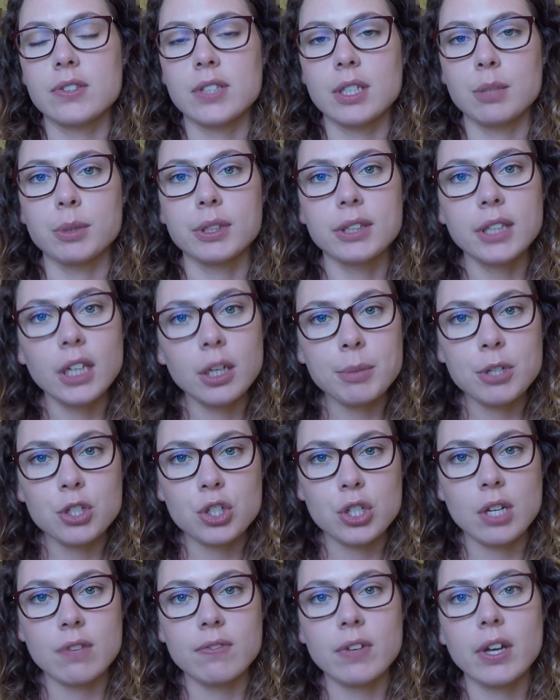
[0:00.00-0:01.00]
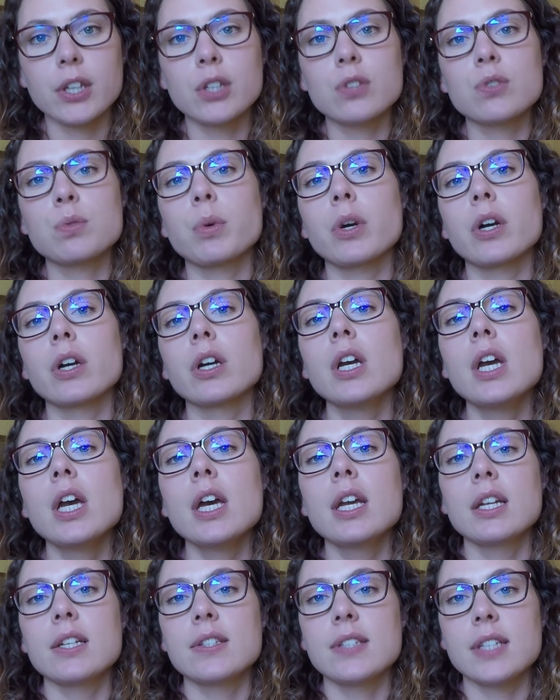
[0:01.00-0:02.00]
see what their mission and values were,
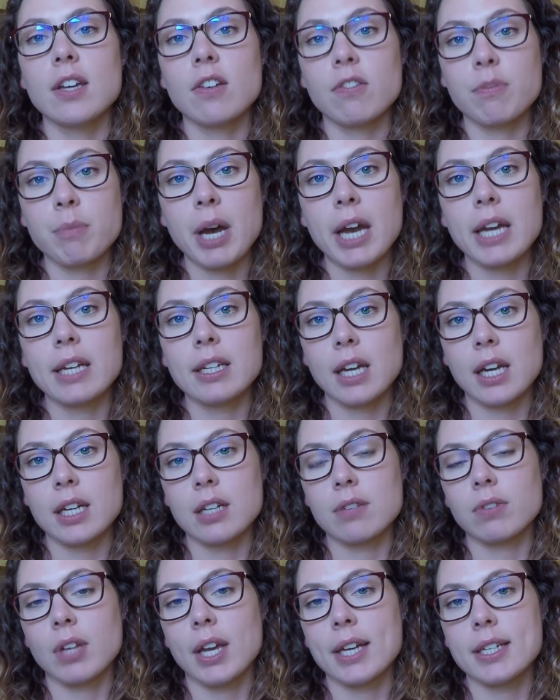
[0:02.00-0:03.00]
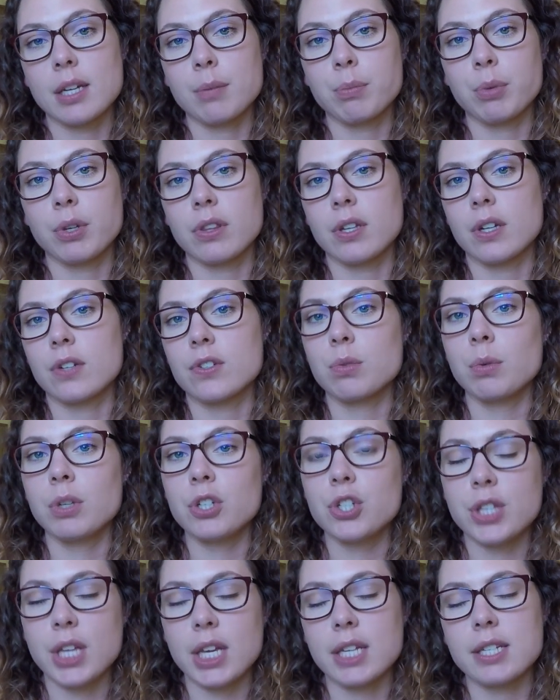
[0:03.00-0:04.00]
to see if mine kind of lined up with theirs,
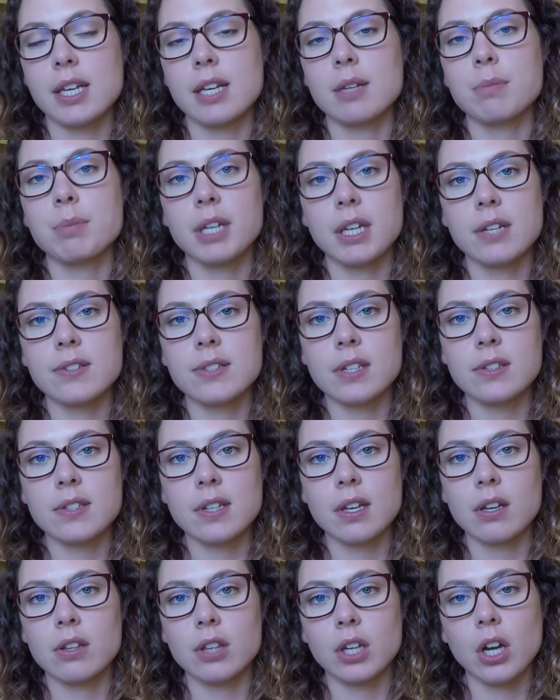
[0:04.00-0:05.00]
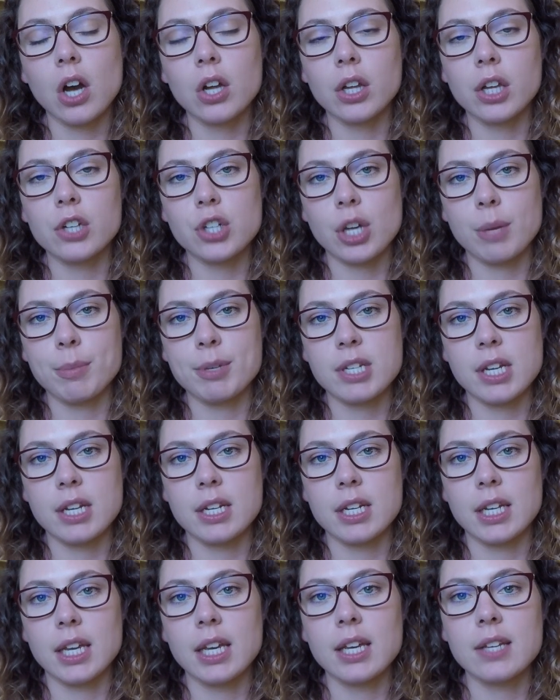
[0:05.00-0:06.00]
which they did, because the college I'm
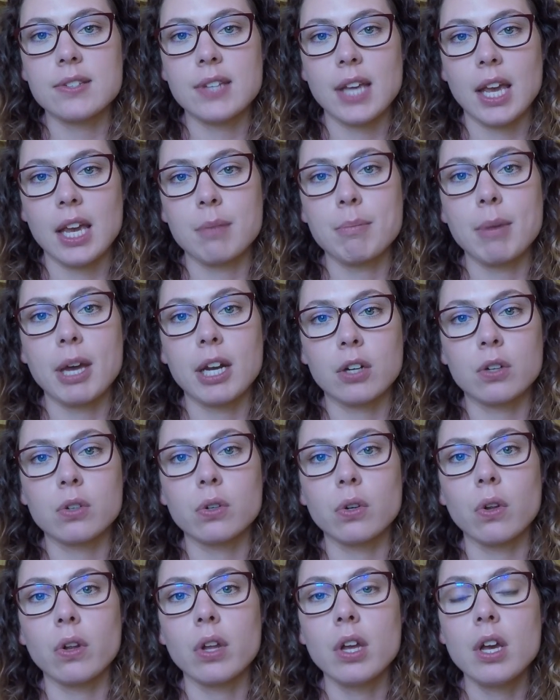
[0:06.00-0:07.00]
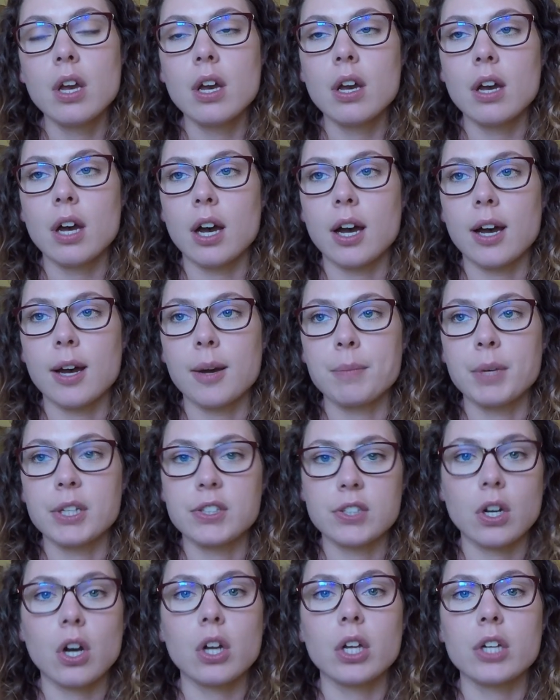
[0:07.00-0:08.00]
attending is a medical,
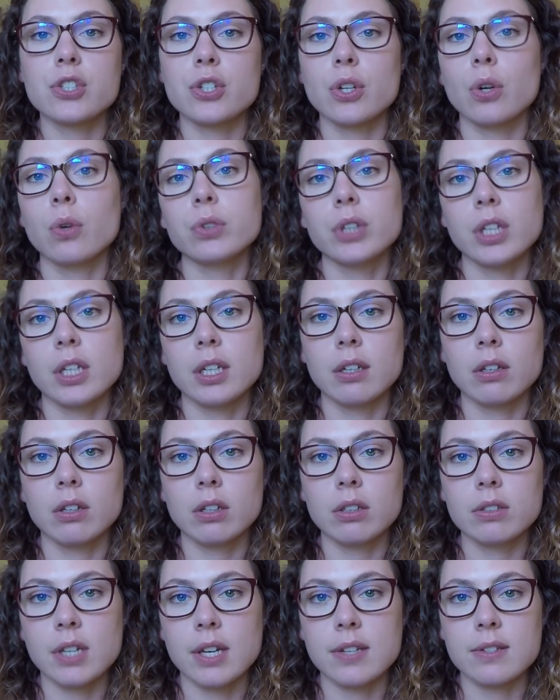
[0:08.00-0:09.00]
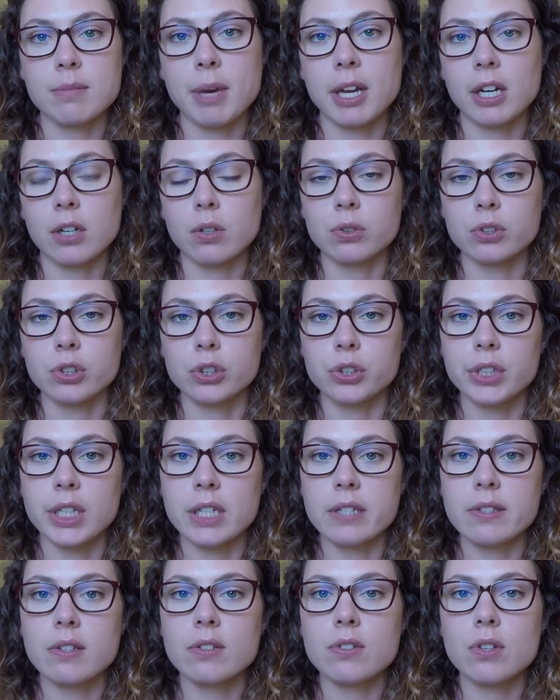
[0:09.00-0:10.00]
it's a college that only does medical
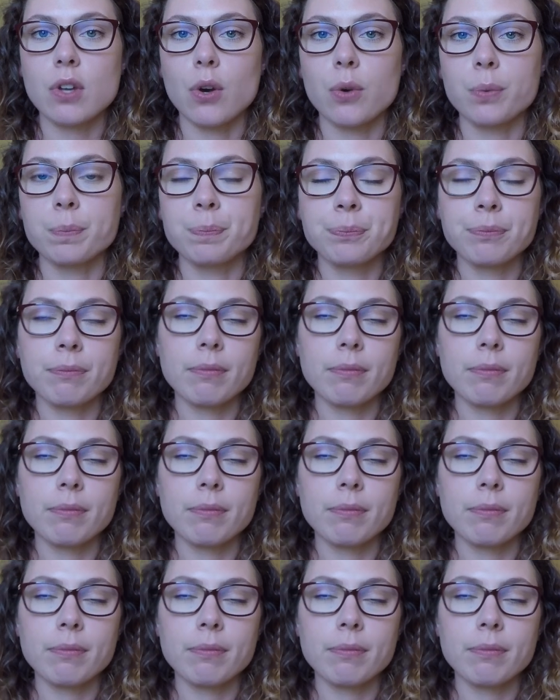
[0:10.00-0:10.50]
degrees. So